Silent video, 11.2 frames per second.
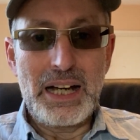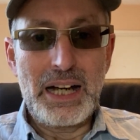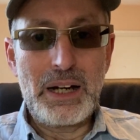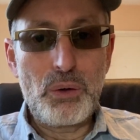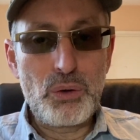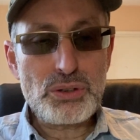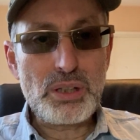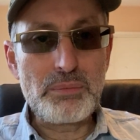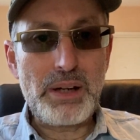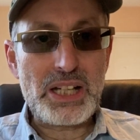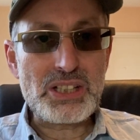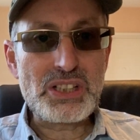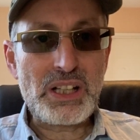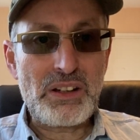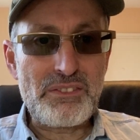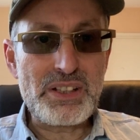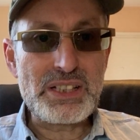I also managed to
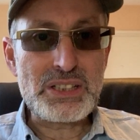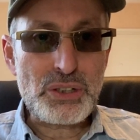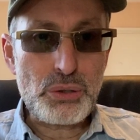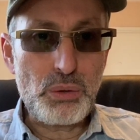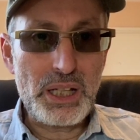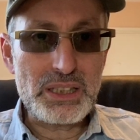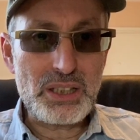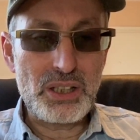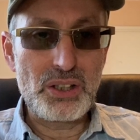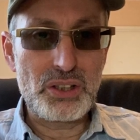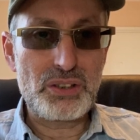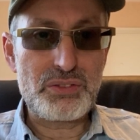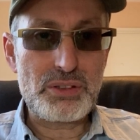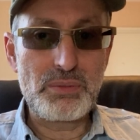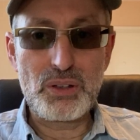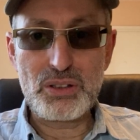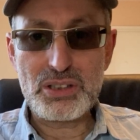convince quite a lot of
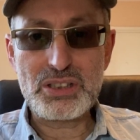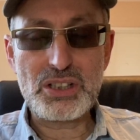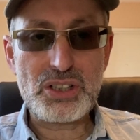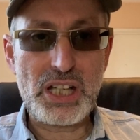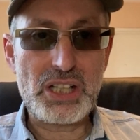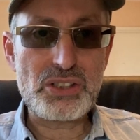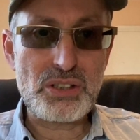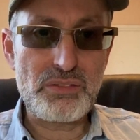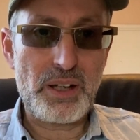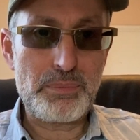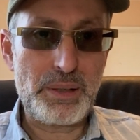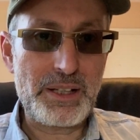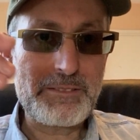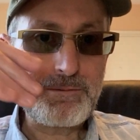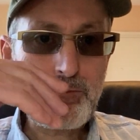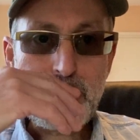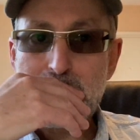smokers to change to vaping.
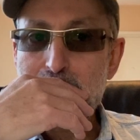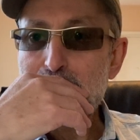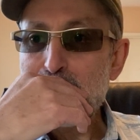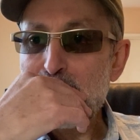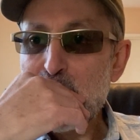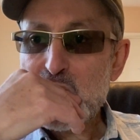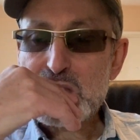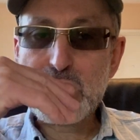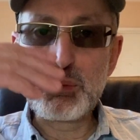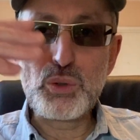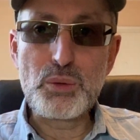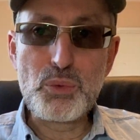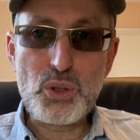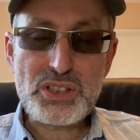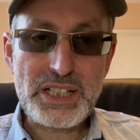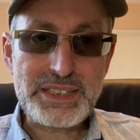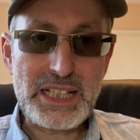Some were more
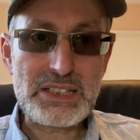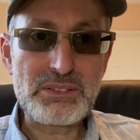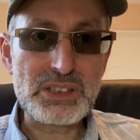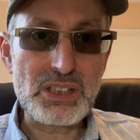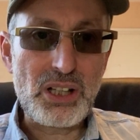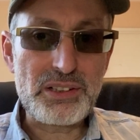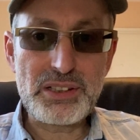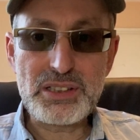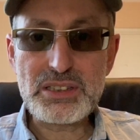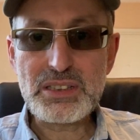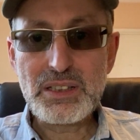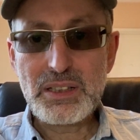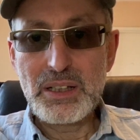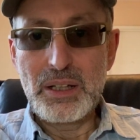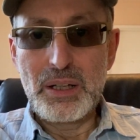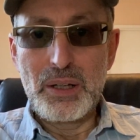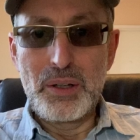successful than others,
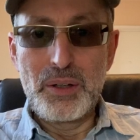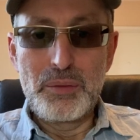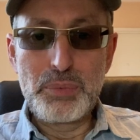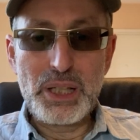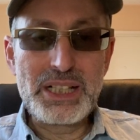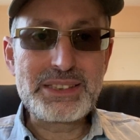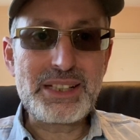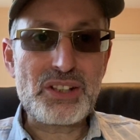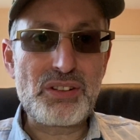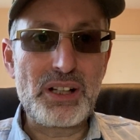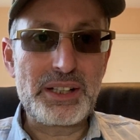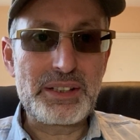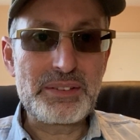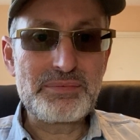but at least they're trying.